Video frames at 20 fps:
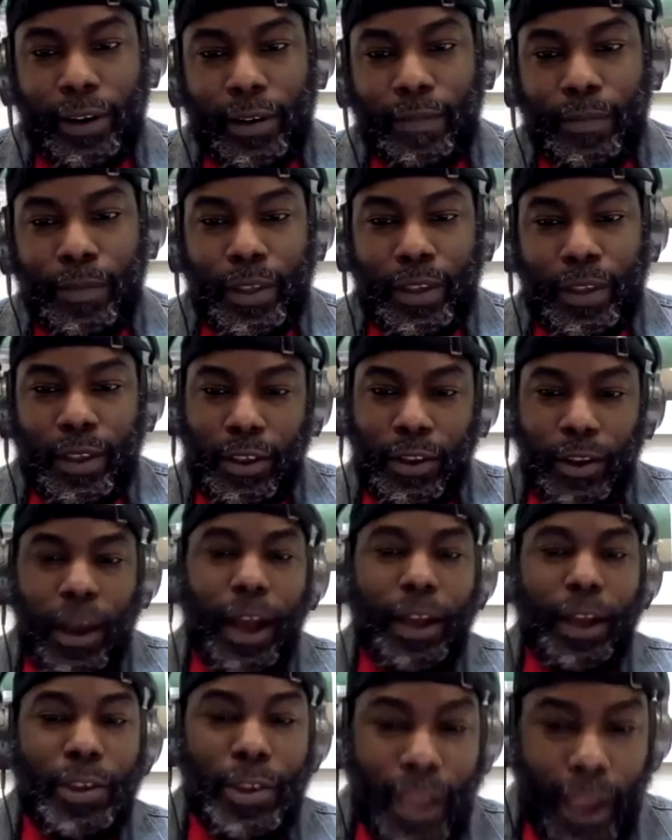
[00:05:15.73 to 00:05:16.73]
And, you know,
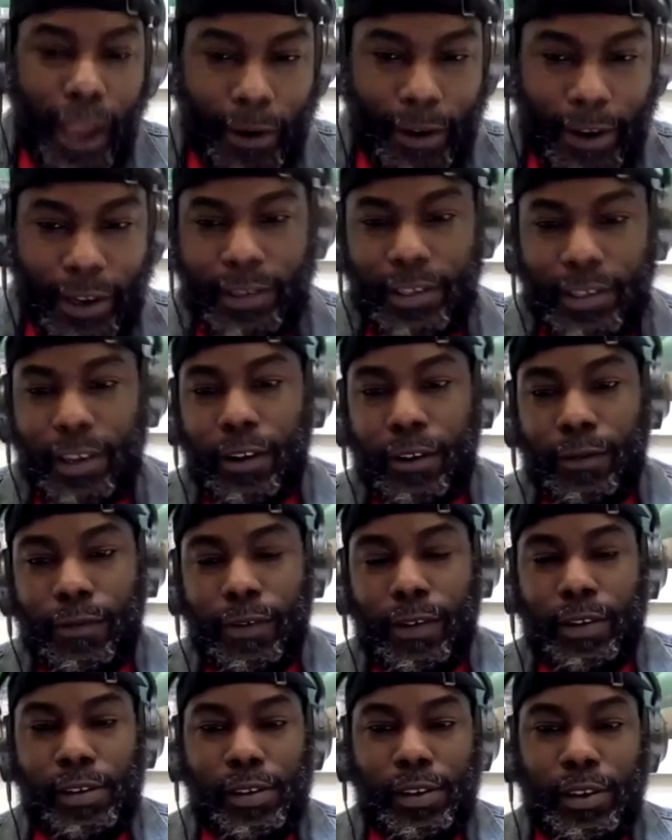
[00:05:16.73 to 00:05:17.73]
how you carry yourself,
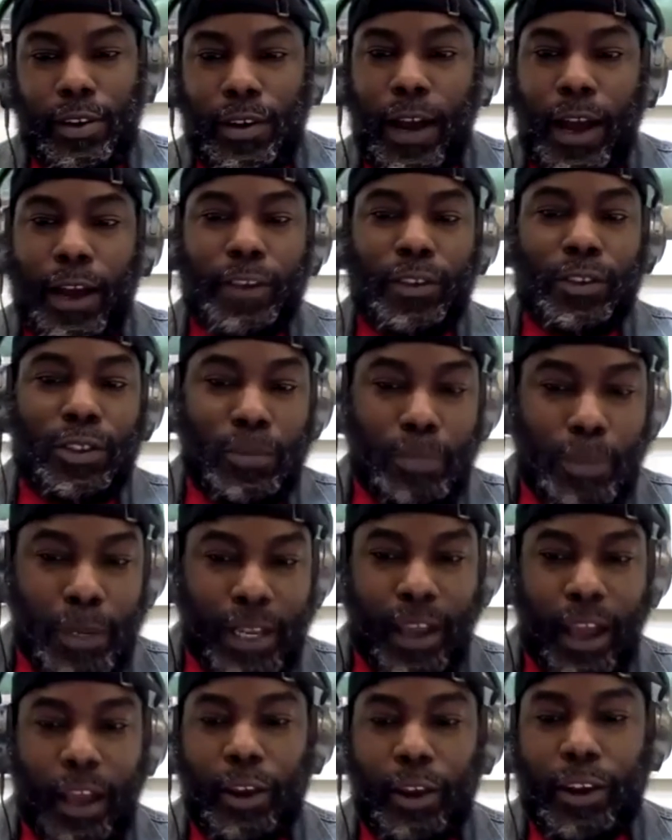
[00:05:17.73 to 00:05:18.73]
you know, how you
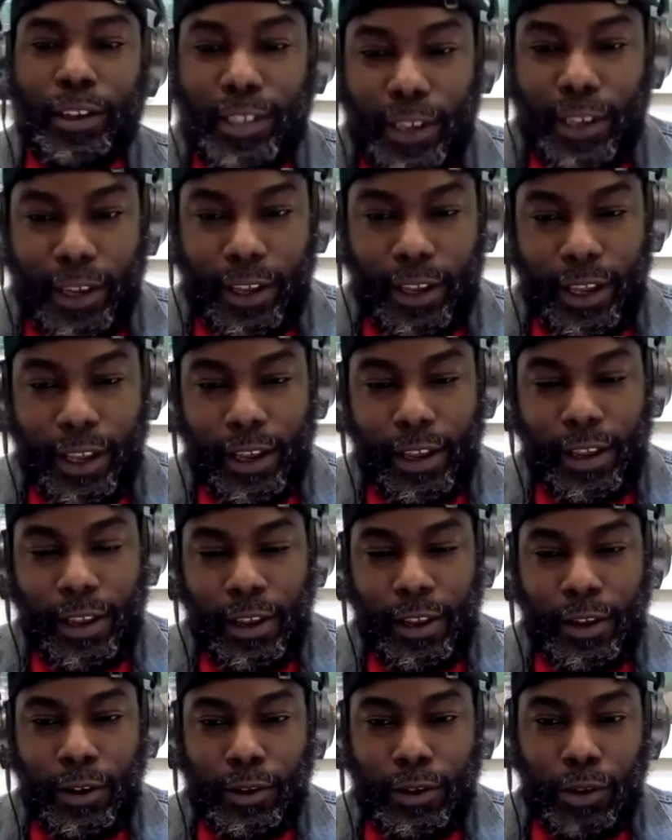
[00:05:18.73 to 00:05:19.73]
speak, how you articulate,
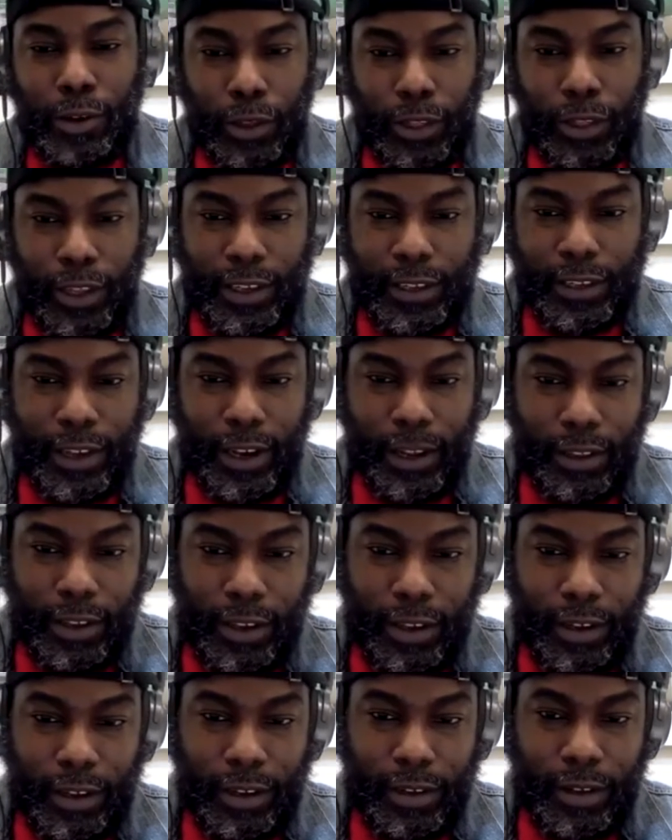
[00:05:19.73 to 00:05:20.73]
those are all things that I
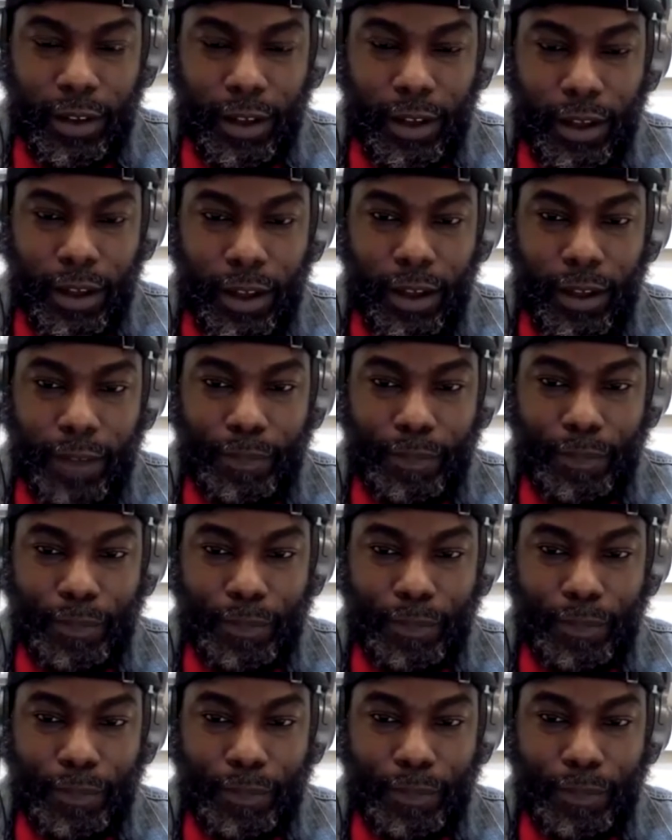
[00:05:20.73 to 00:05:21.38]
think uh,